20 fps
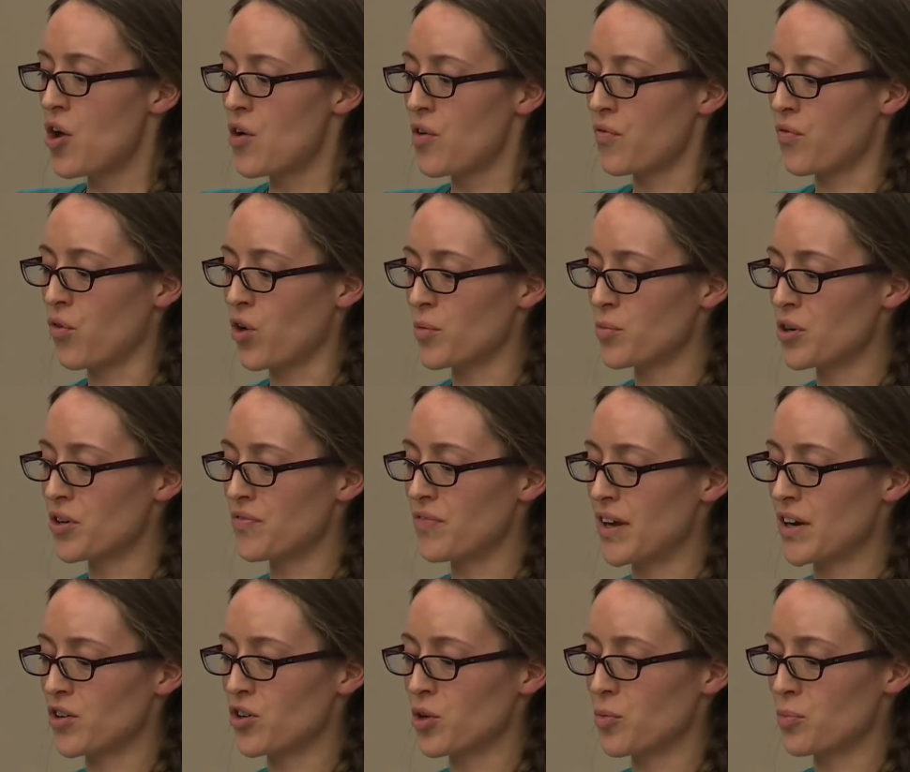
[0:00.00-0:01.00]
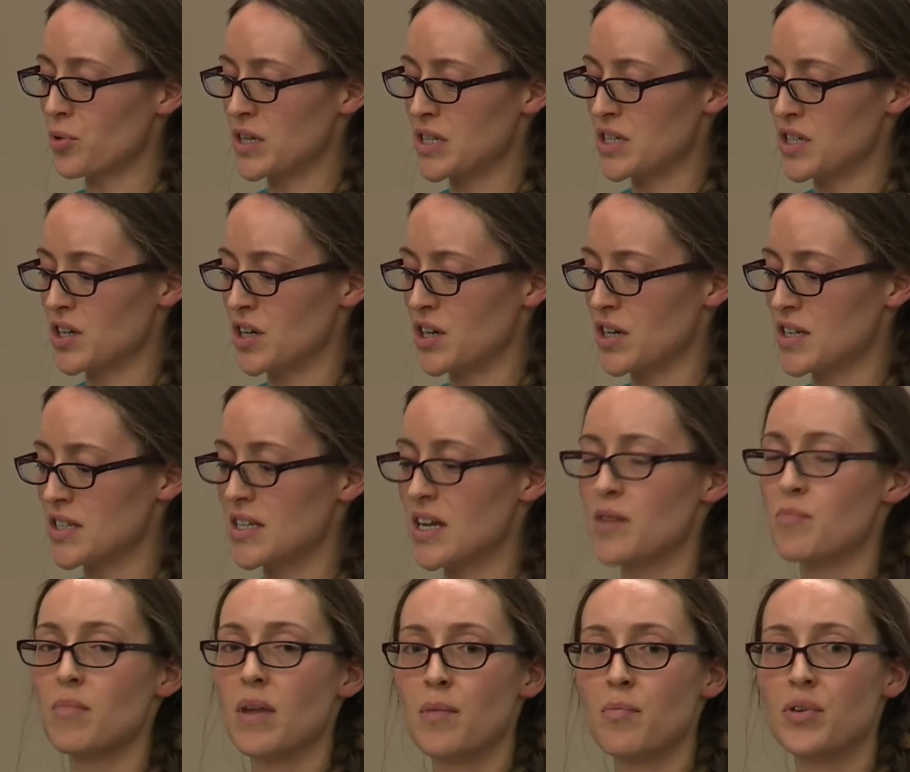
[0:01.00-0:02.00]
Former federal prisoners
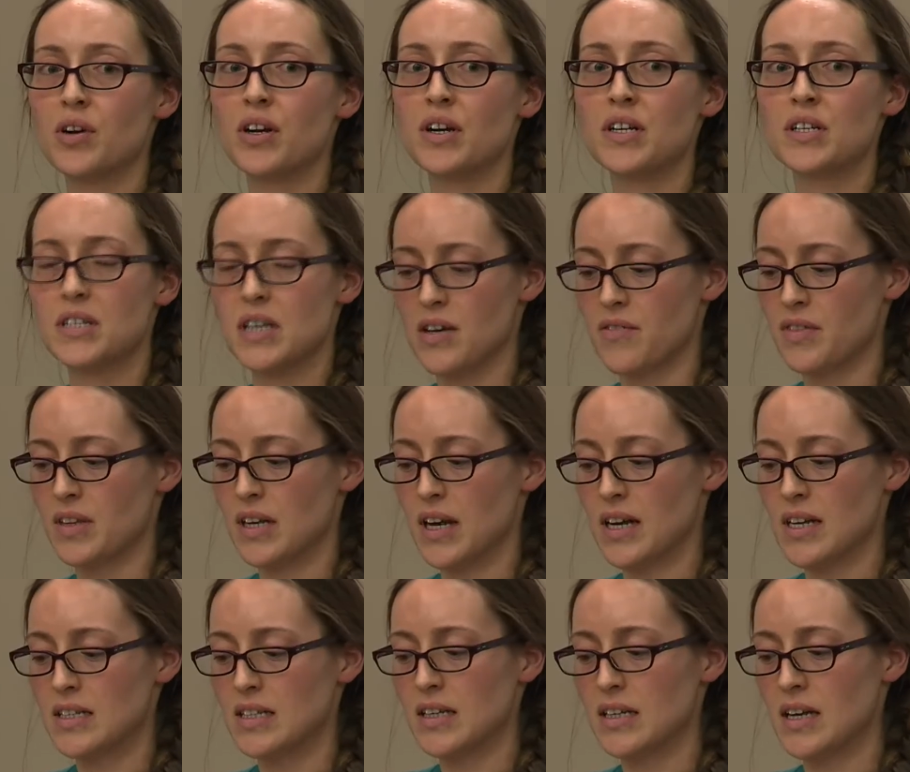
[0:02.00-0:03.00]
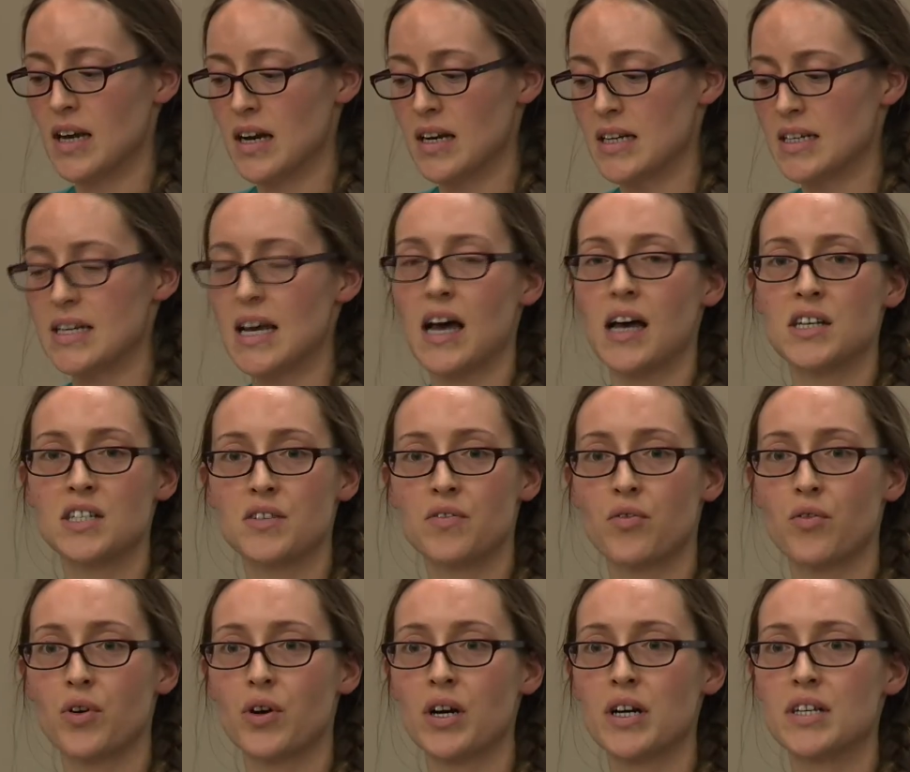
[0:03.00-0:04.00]
and members of the 1990 Task
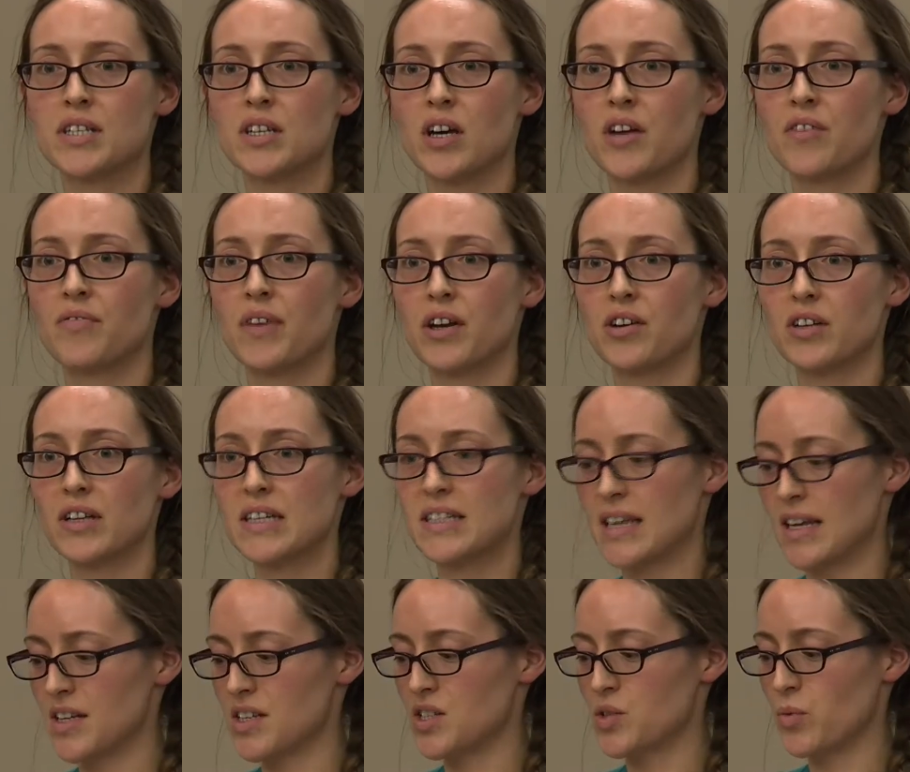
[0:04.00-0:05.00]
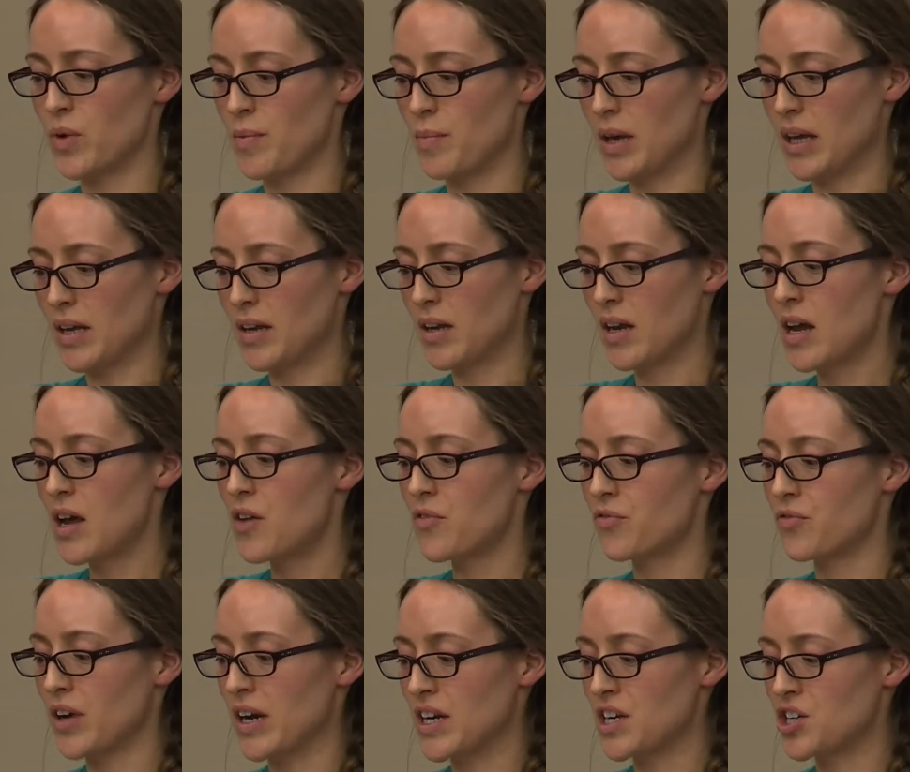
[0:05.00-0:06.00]
Force on Federally Sentenced Women,
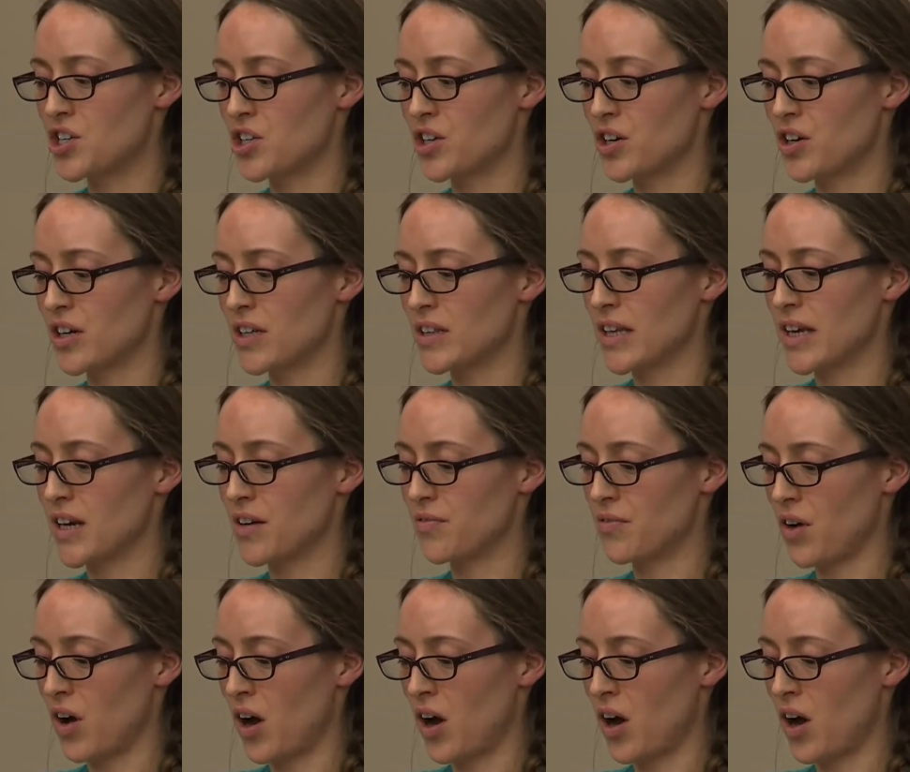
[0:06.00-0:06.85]
Fran and Lana,